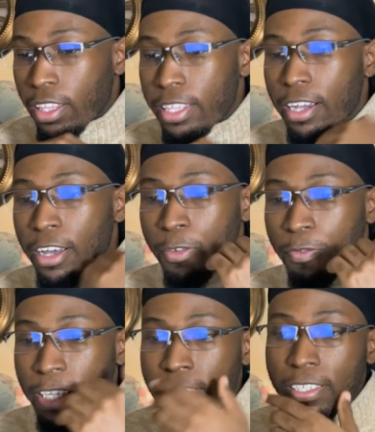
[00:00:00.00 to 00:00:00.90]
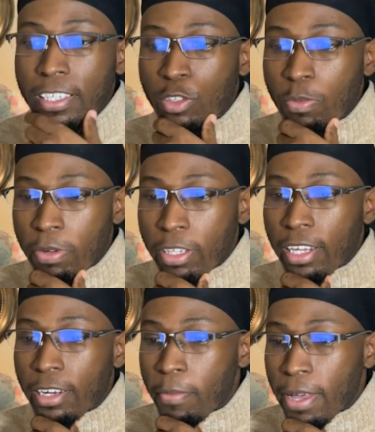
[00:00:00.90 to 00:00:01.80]
The other fixes is to put
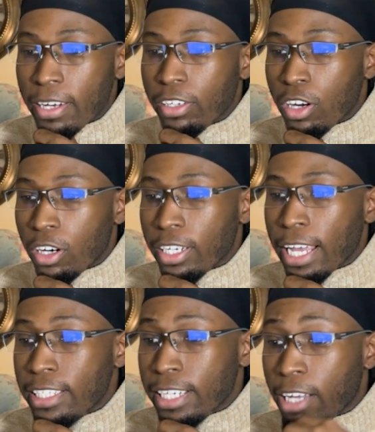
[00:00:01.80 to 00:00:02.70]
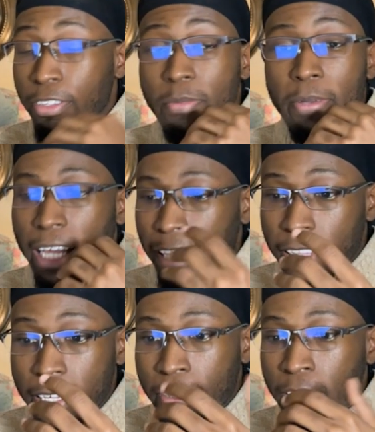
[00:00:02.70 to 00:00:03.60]
an abandoned cart and checkout email at
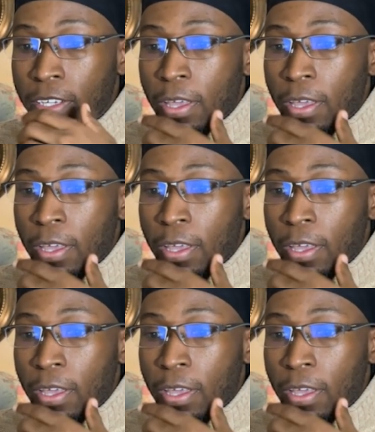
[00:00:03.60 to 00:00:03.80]
least.